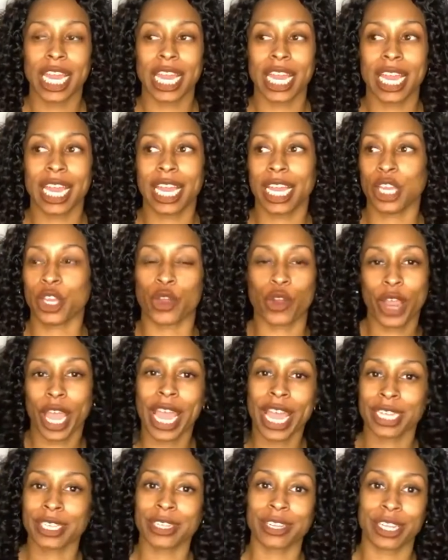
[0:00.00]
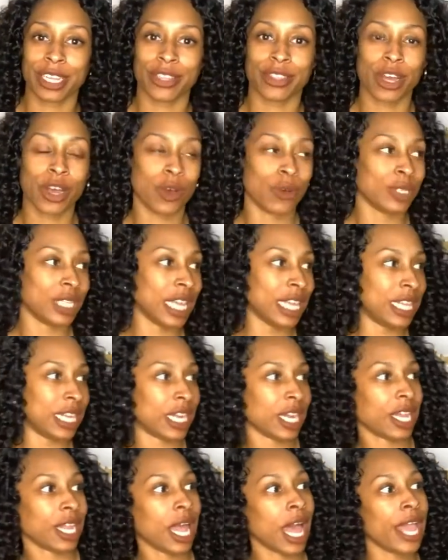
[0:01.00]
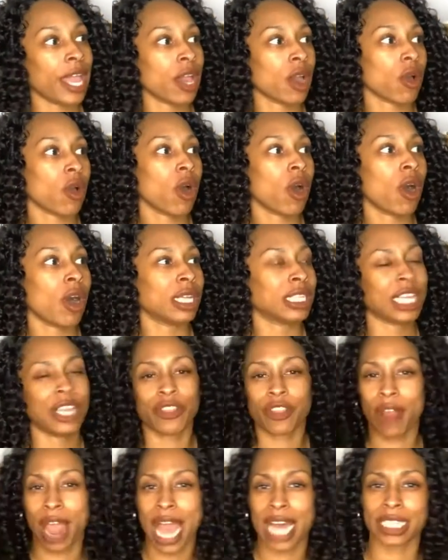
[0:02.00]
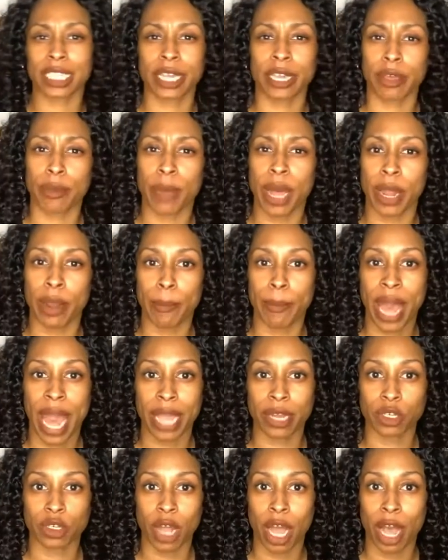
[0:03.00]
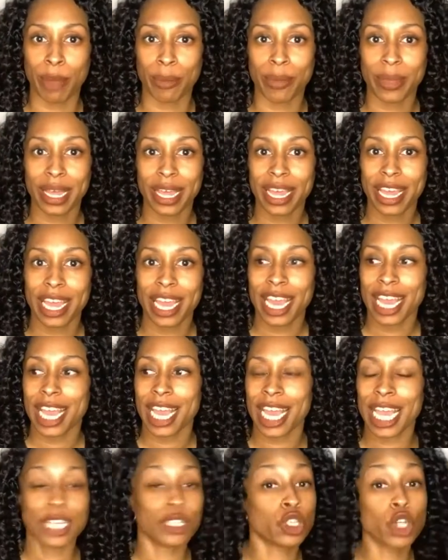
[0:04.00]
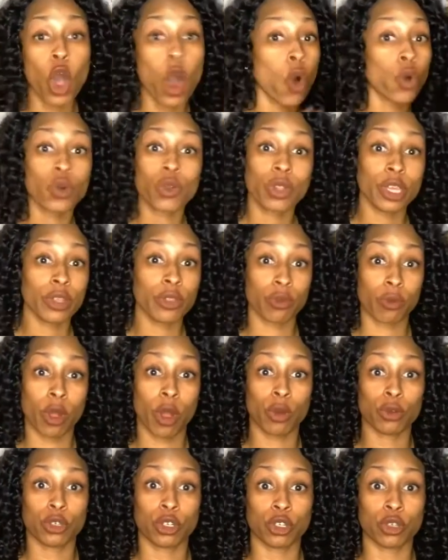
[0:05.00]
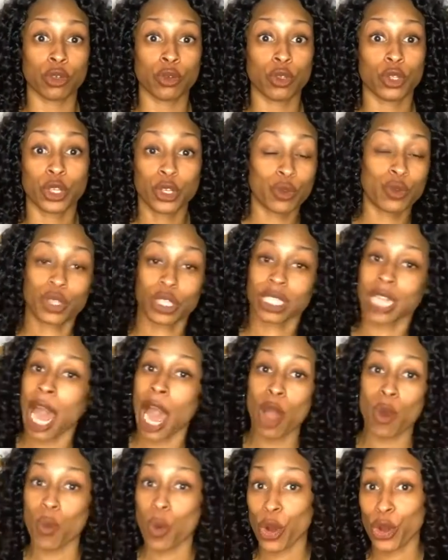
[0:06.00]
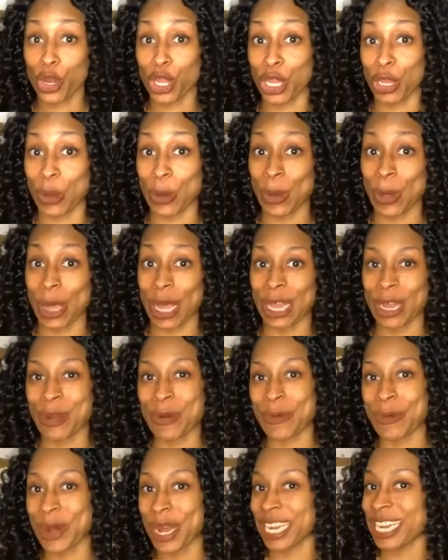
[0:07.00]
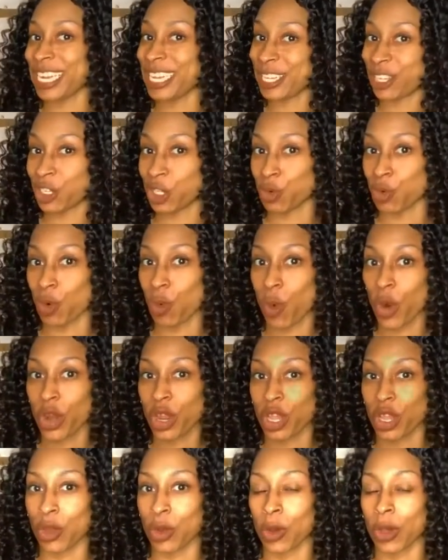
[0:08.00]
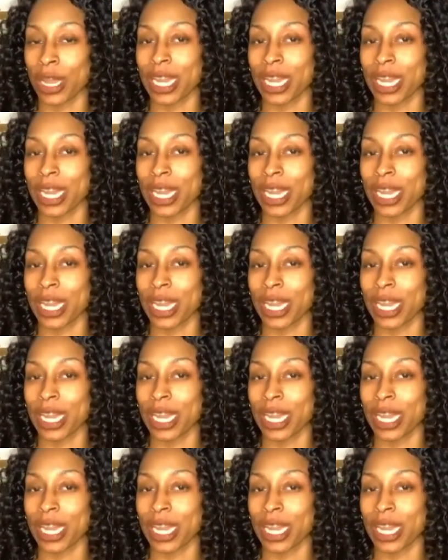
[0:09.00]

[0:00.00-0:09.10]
you're handling those, and then a client calls and they're asking about a backdrop. It totally throws you. So you stop working on what it is you were working on